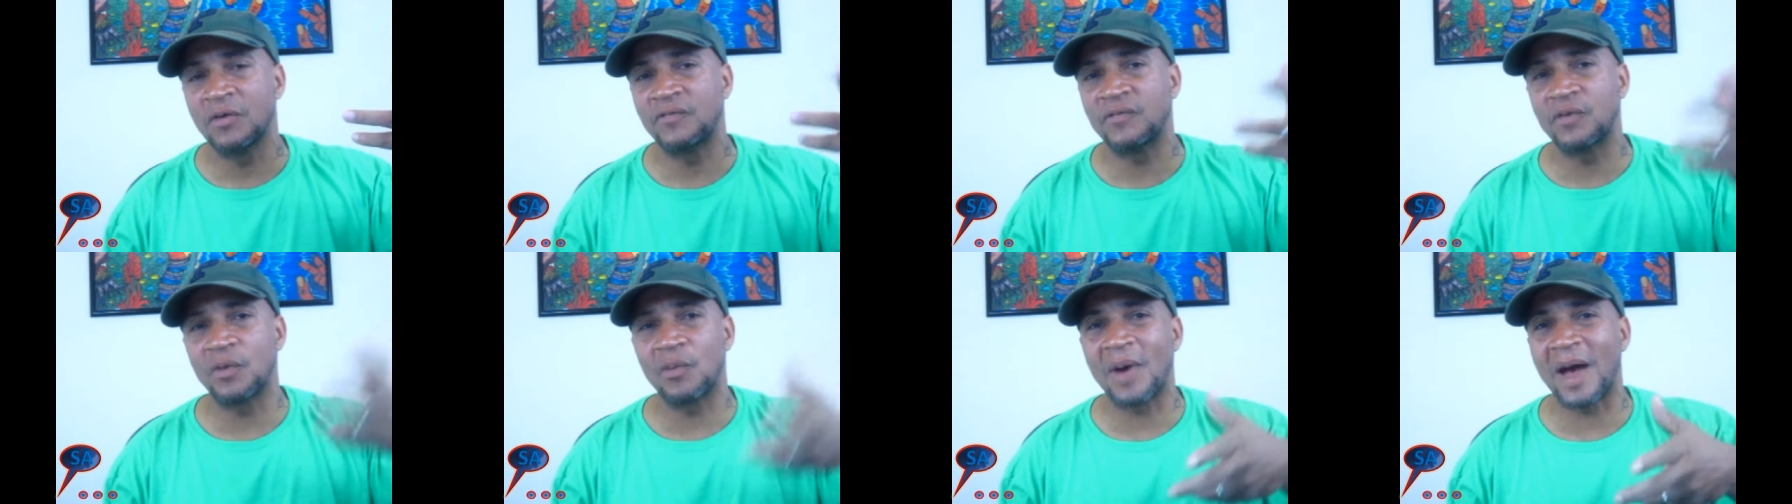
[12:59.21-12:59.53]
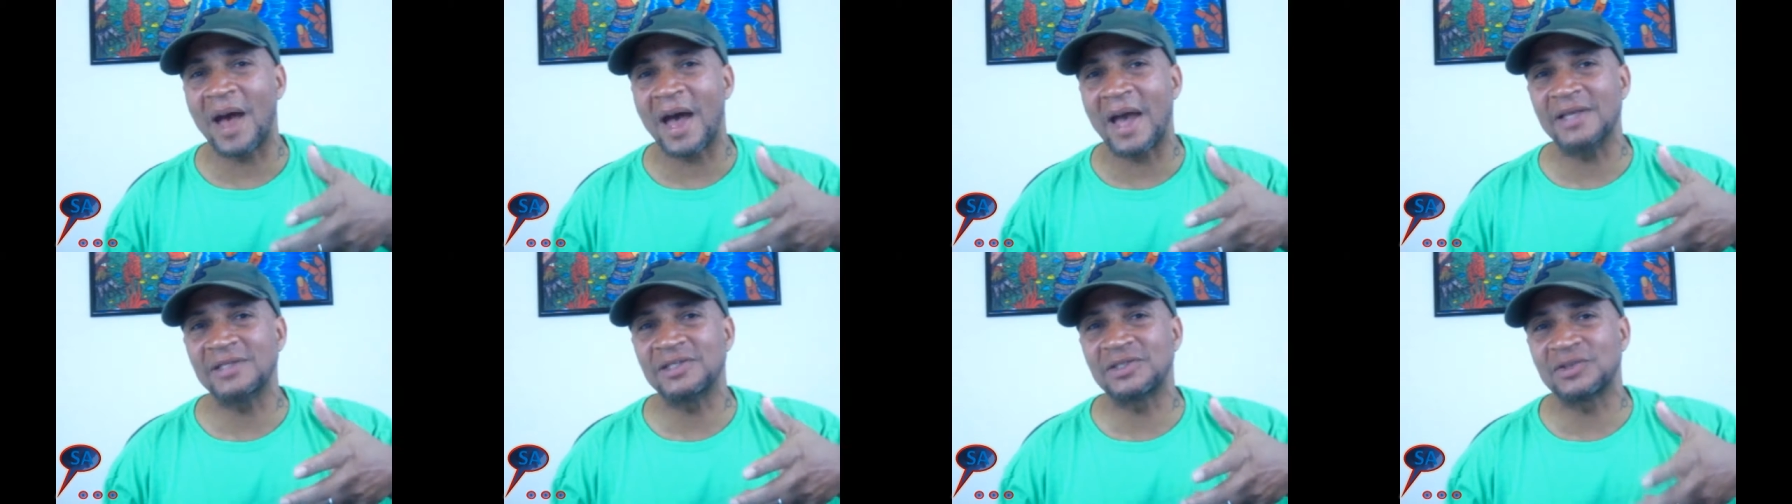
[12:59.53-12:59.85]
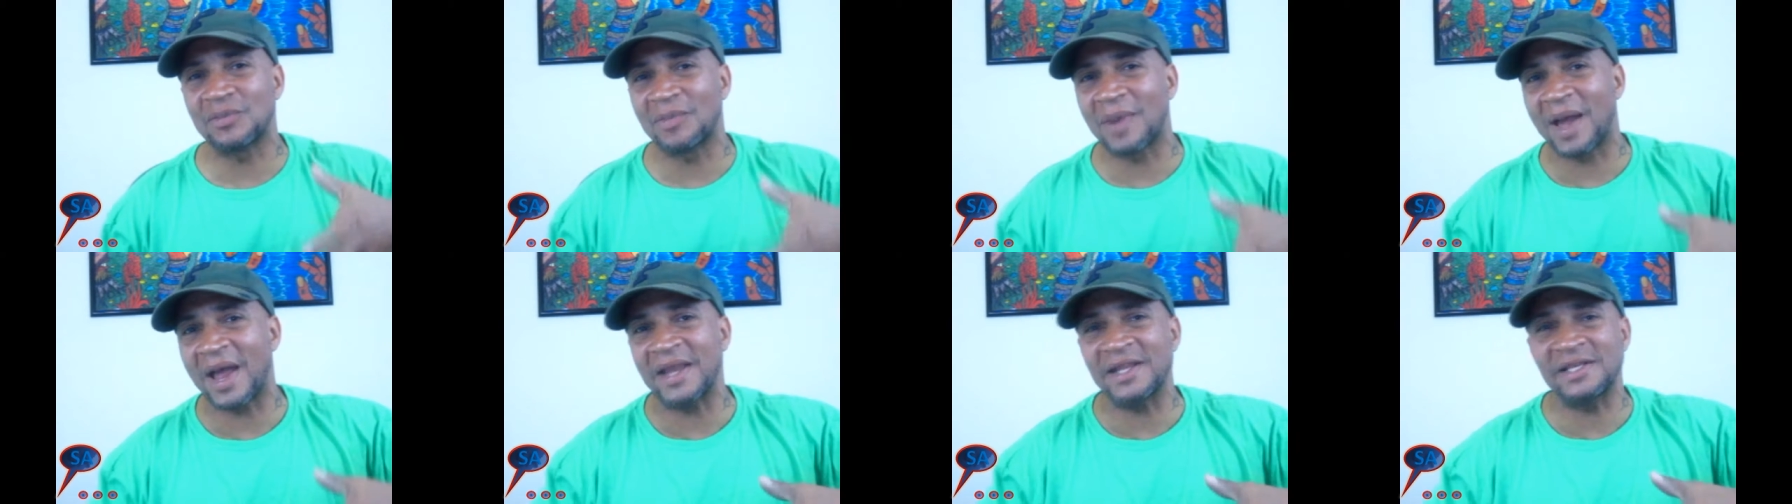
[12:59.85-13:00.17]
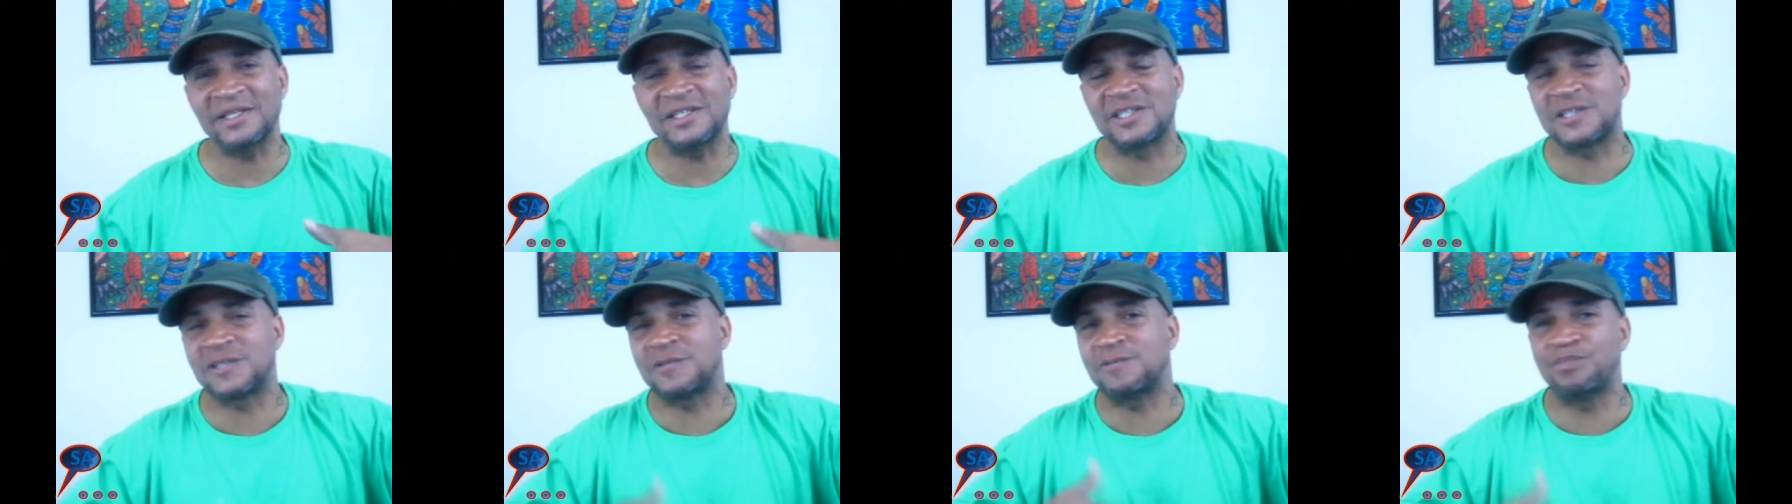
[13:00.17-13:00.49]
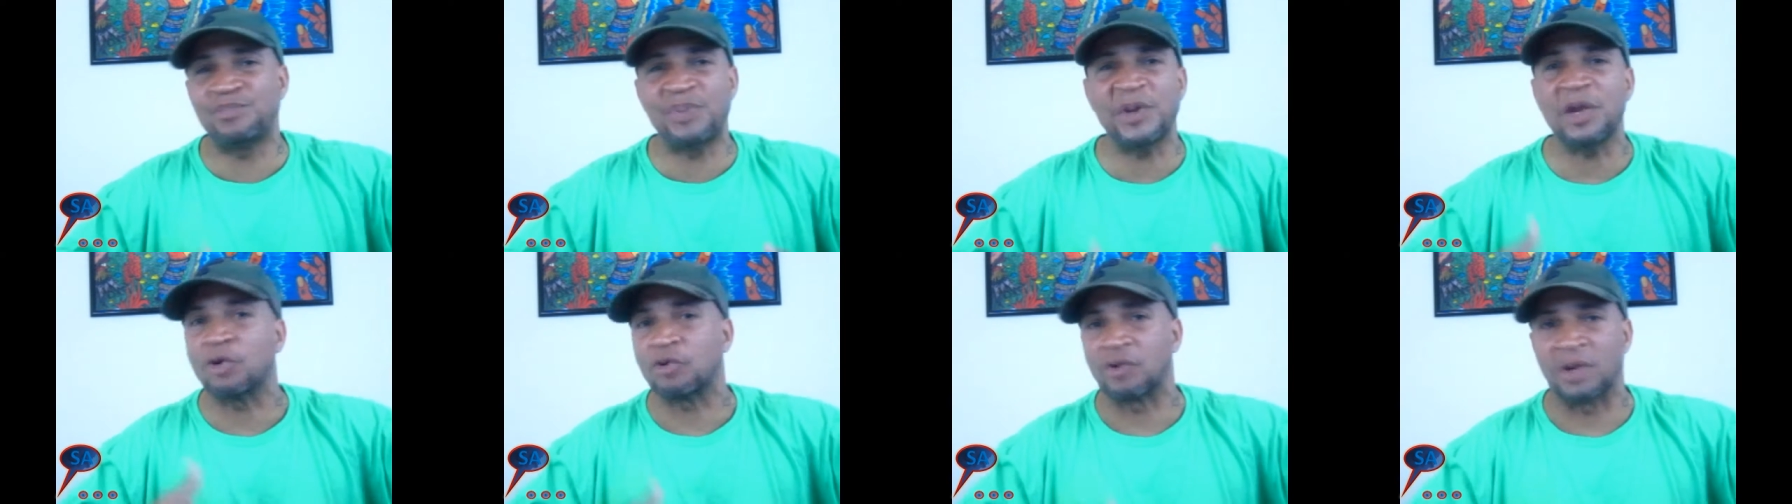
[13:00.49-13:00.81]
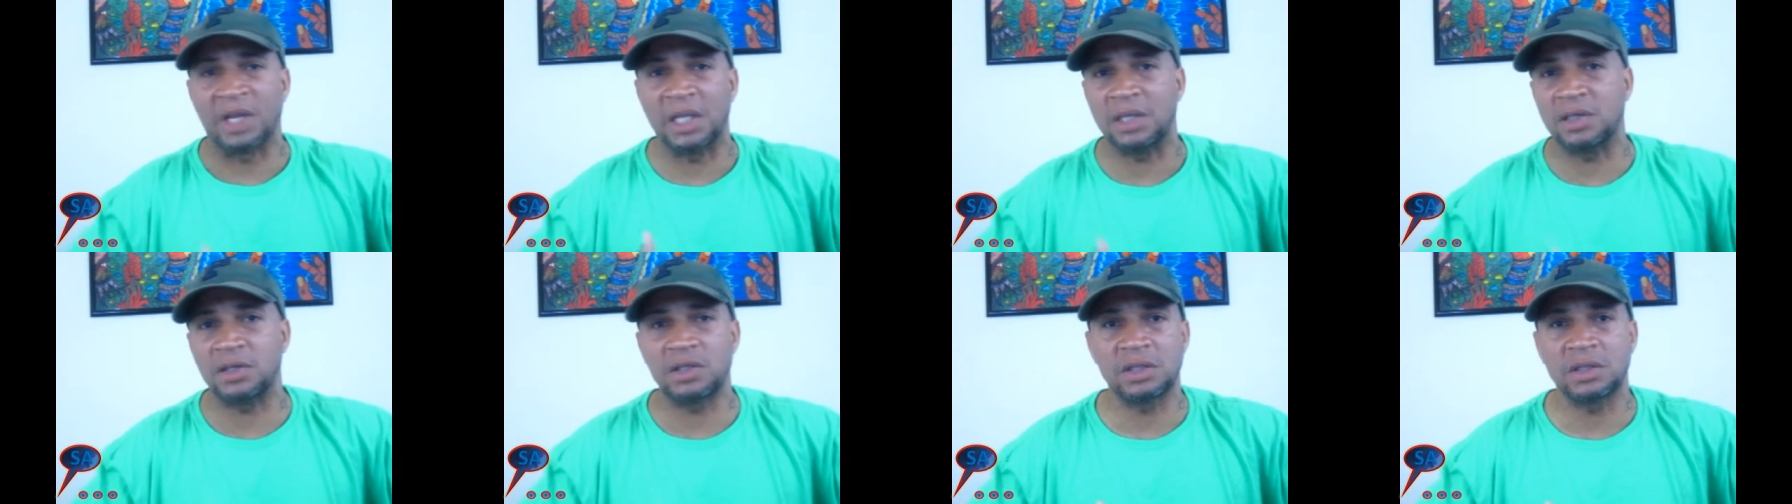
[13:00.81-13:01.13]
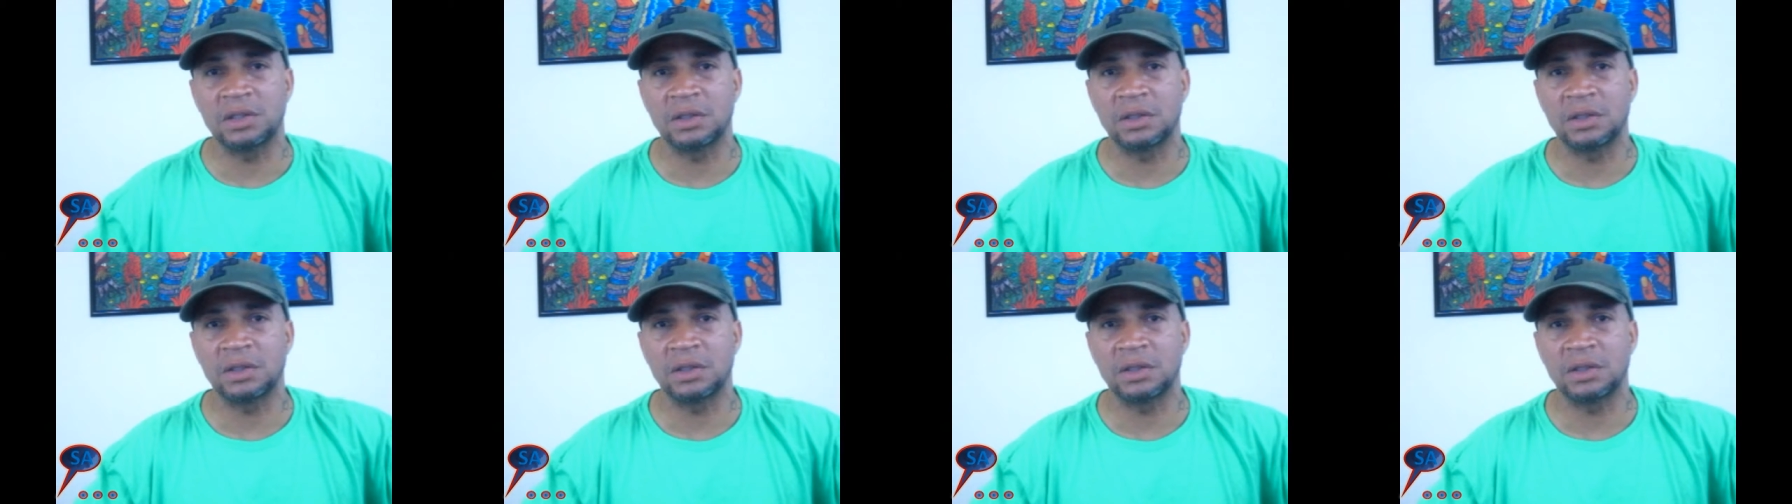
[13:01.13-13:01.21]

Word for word: for why somebody's spirit,